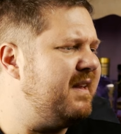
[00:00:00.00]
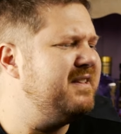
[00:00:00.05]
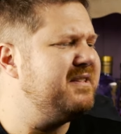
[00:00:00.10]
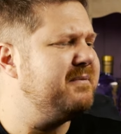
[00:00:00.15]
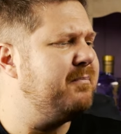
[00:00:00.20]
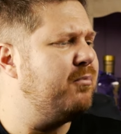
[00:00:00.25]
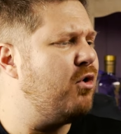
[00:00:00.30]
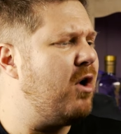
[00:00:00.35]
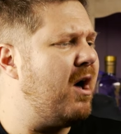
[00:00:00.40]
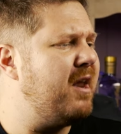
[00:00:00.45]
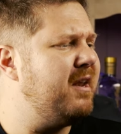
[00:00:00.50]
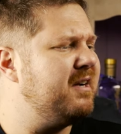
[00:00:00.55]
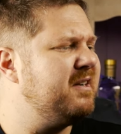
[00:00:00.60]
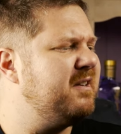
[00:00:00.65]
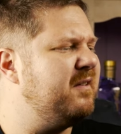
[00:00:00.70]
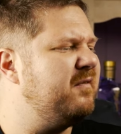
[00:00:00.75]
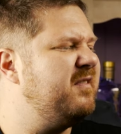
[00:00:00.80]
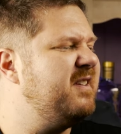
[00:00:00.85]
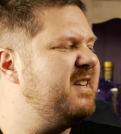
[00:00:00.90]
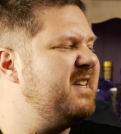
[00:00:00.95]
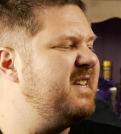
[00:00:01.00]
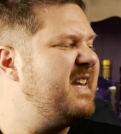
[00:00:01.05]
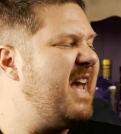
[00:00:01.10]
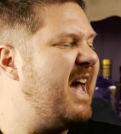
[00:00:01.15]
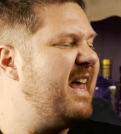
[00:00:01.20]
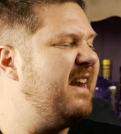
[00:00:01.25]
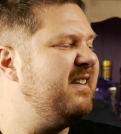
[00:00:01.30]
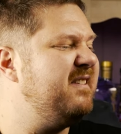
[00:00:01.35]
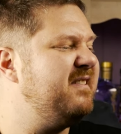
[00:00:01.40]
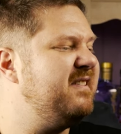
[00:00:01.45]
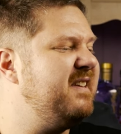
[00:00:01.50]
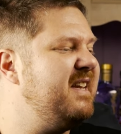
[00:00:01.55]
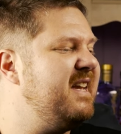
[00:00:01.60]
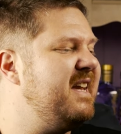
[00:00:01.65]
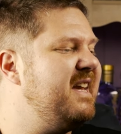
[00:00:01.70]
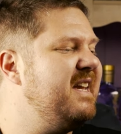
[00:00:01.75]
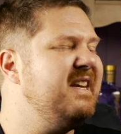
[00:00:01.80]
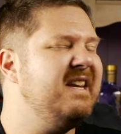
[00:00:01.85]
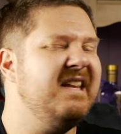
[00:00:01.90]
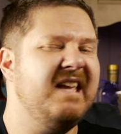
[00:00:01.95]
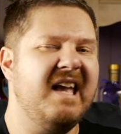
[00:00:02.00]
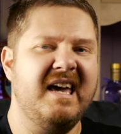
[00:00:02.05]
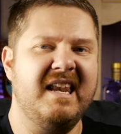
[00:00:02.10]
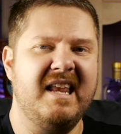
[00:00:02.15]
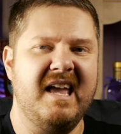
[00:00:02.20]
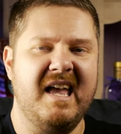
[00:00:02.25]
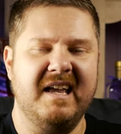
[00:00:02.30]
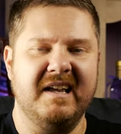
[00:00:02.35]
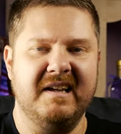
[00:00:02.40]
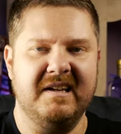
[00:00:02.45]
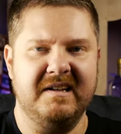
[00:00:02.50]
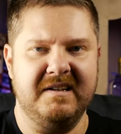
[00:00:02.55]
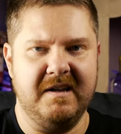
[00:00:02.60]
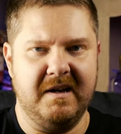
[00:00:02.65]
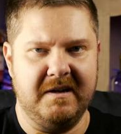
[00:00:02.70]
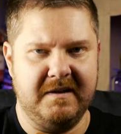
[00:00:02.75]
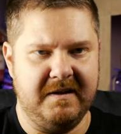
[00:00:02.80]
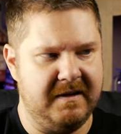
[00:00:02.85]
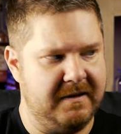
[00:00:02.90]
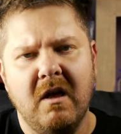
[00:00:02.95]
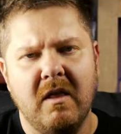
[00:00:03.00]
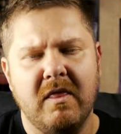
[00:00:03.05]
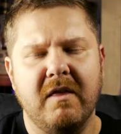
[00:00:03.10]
It's a product of Tennessee, Indiana, and Kentucky.